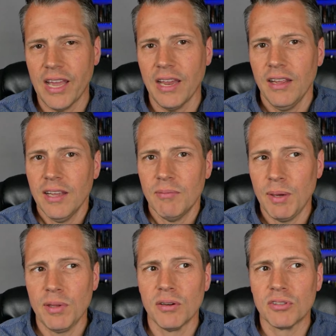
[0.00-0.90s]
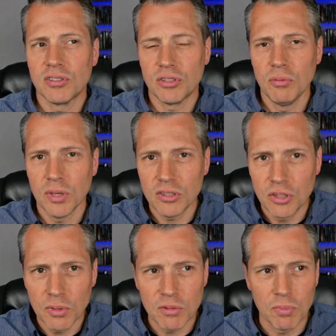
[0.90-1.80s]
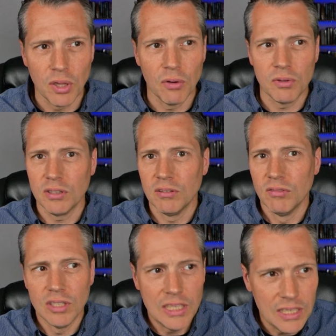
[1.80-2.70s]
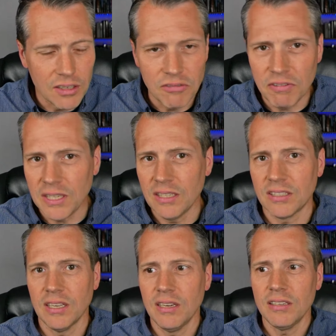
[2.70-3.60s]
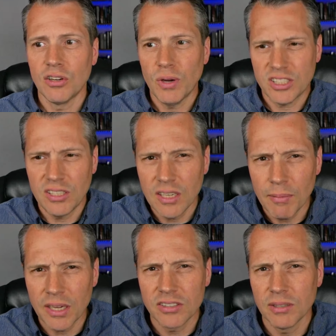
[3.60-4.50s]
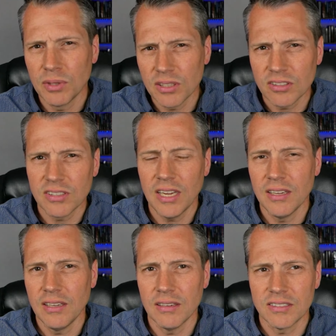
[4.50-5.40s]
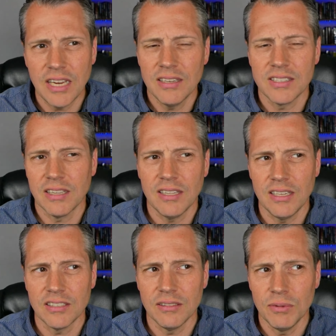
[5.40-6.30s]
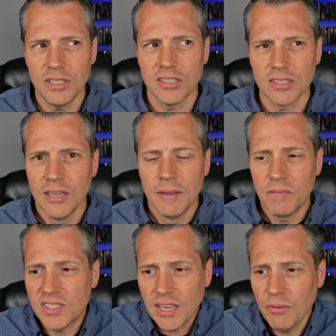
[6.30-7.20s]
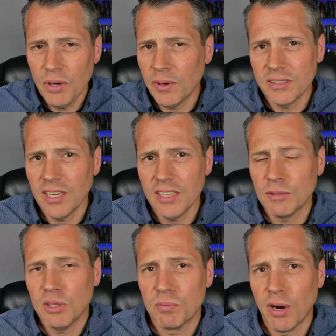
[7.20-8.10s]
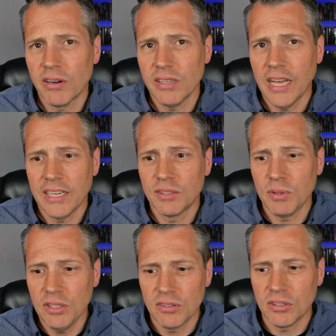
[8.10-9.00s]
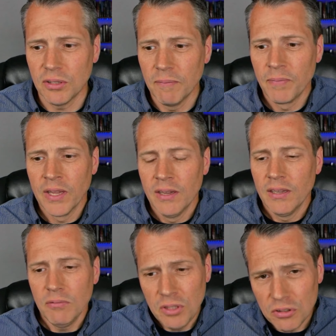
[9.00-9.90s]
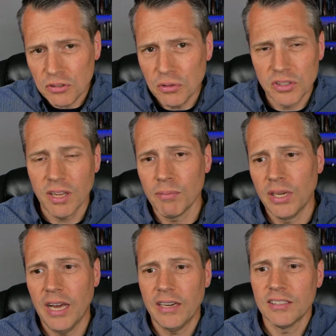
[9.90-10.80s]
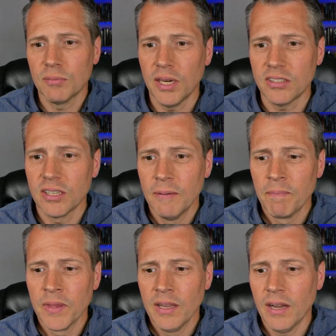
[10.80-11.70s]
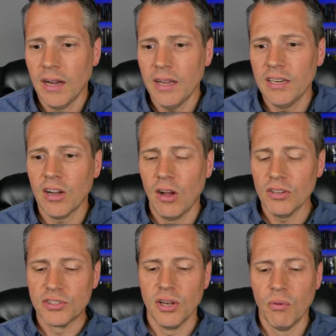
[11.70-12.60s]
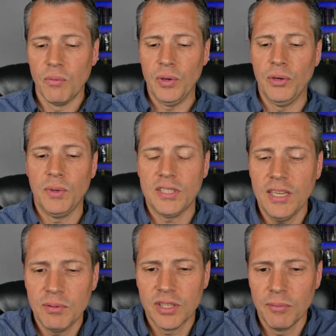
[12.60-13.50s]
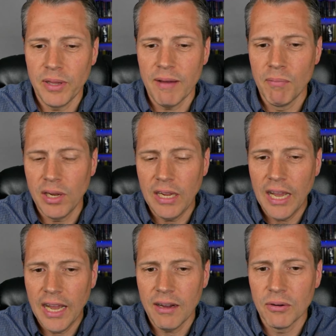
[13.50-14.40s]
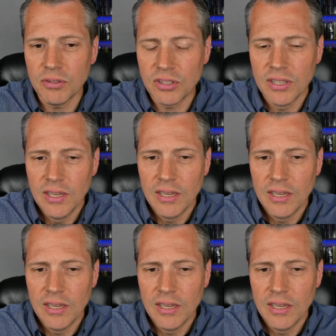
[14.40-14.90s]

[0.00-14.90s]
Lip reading: that maybe there was too much bloat and legal fees and questioning about some of their stands on things. And we just decided we don't want to take as much part in that as we used to. We just do some, but not as much. And also what we do, we keep some of that money out.